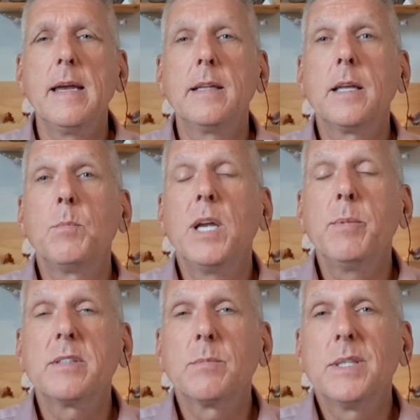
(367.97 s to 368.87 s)
And then
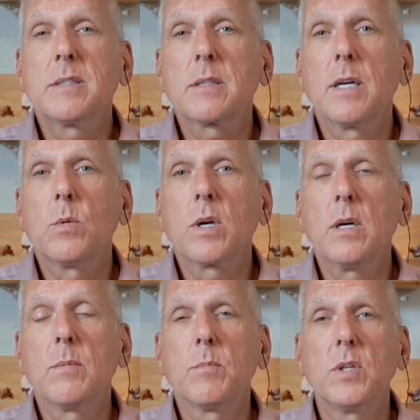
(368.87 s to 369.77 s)
maybe some insight will
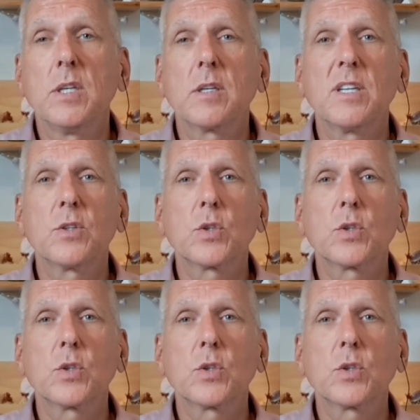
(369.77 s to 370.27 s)
come as